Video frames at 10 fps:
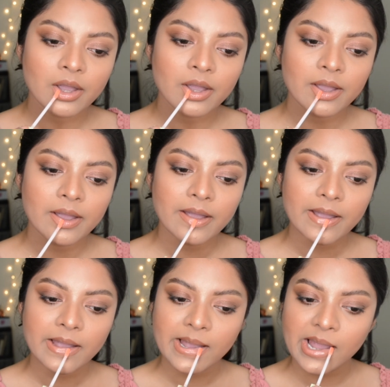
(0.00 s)
Well,
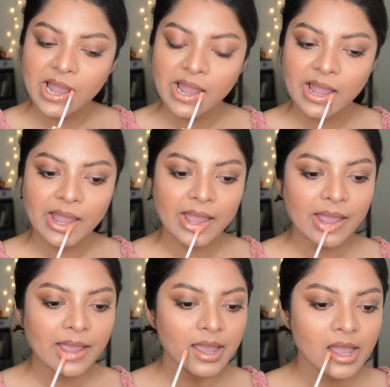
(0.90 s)
this lip gloss
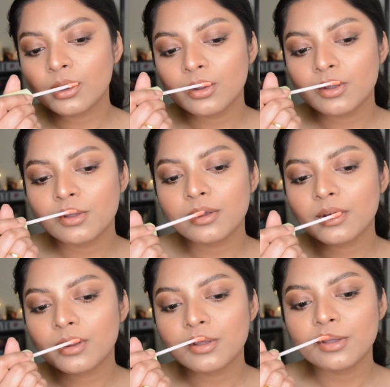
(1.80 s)
smells
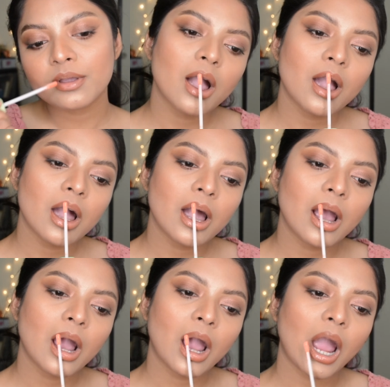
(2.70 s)
exactly like mint,
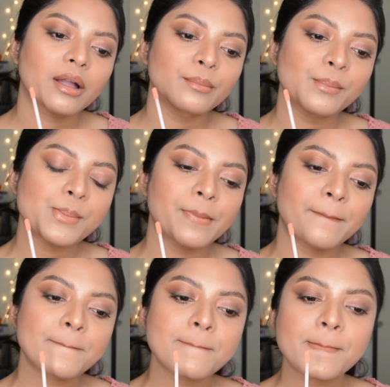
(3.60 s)
and it'll
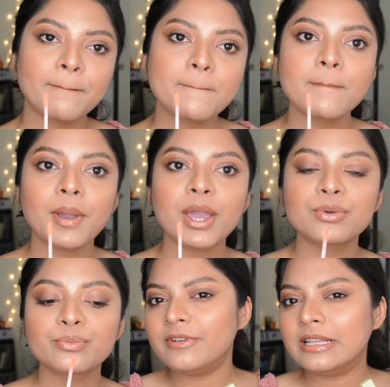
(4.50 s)
also
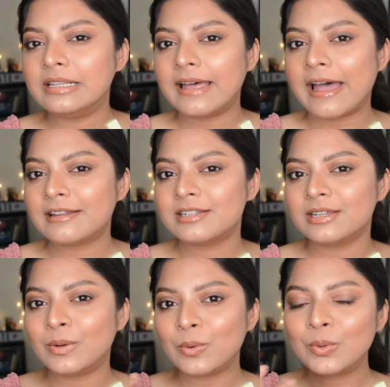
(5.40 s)
feel that,
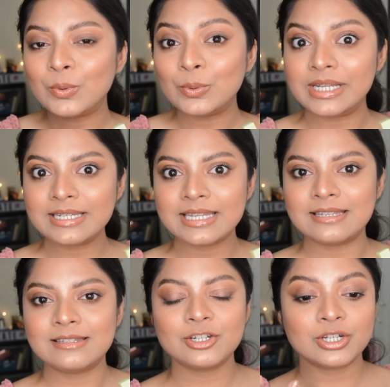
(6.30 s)
you know, cooling
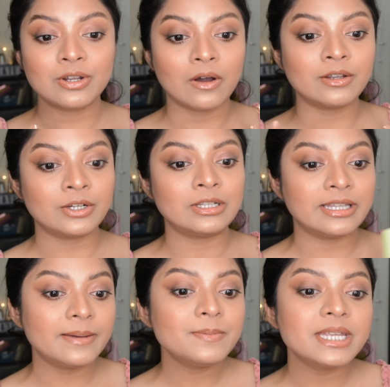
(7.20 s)
sensation on your
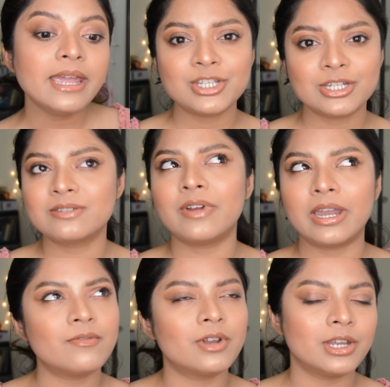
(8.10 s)
lips, which is
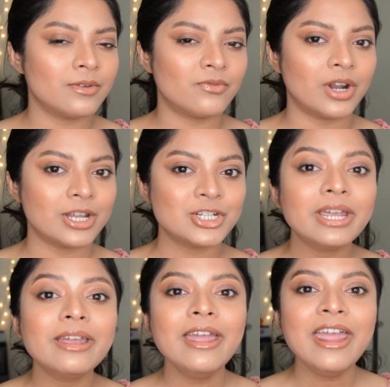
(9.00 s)
very
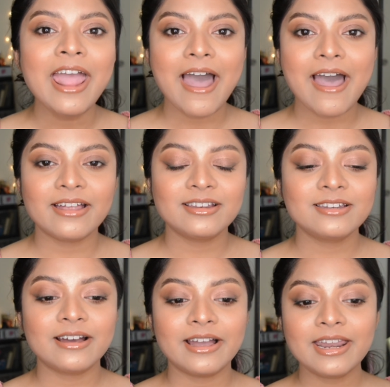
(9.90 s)
refreshing.
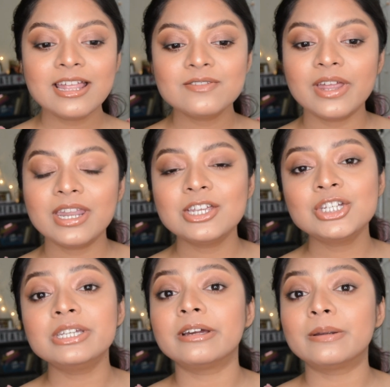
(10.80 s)
And it has very
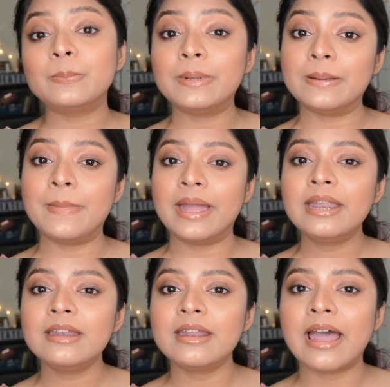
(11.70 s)
sheer
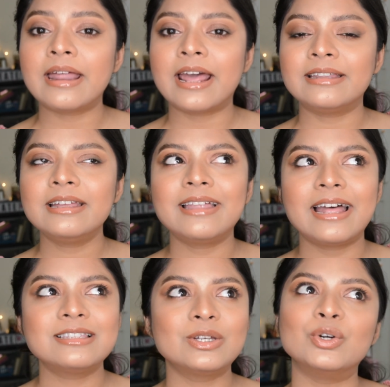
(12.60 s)
pigment, and I think
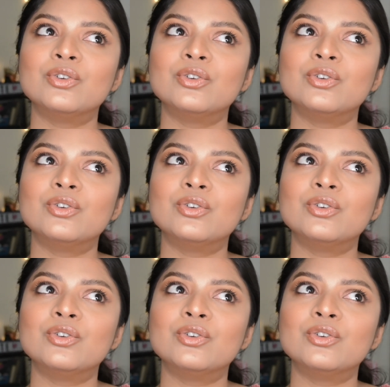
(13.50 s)
that's good